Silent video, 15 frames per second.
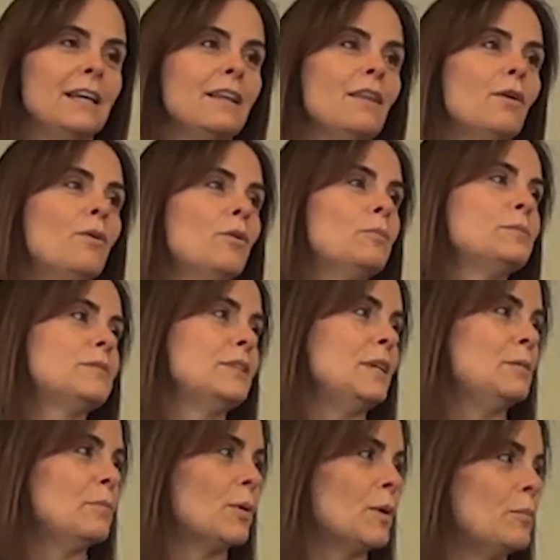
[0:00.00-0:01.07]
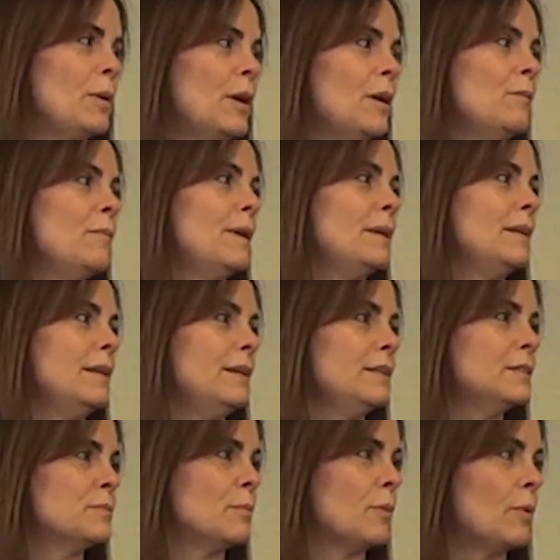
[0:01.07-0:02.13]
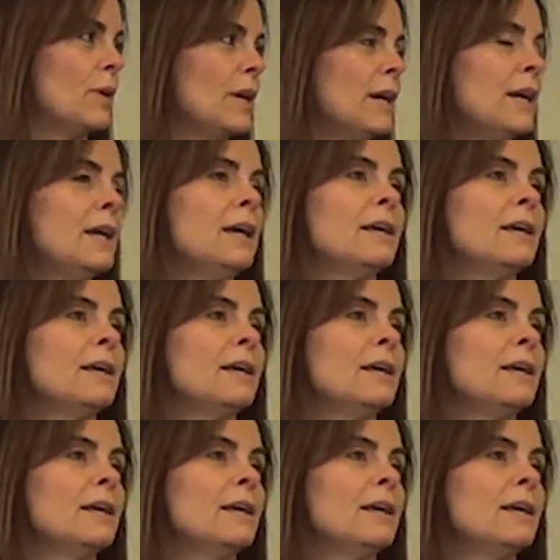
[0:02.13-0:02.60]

The homes need more, paramed needs more.